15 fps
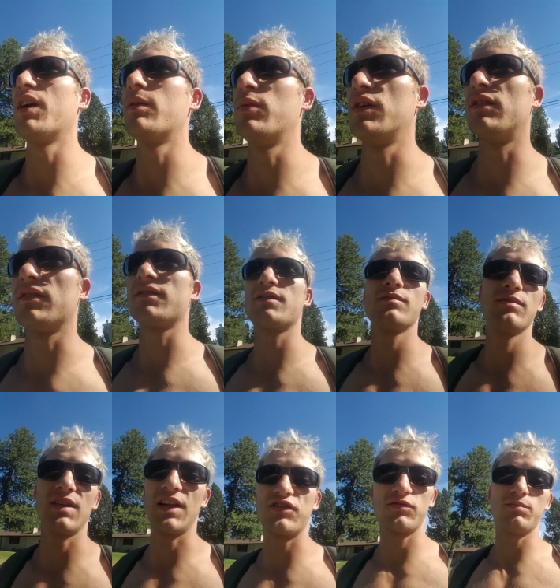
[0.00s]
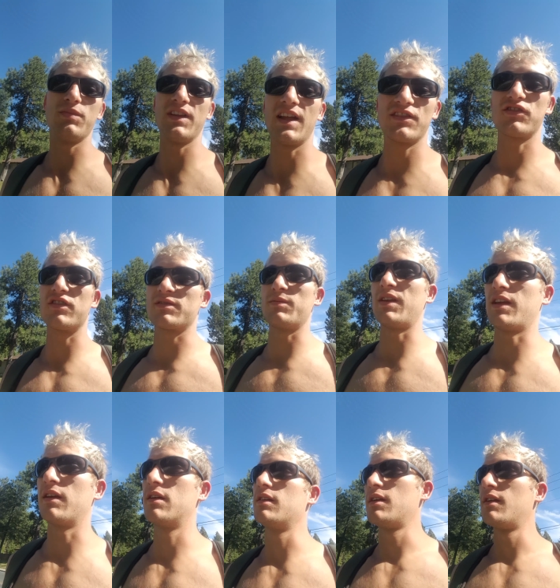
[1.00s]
big meals. That's just me.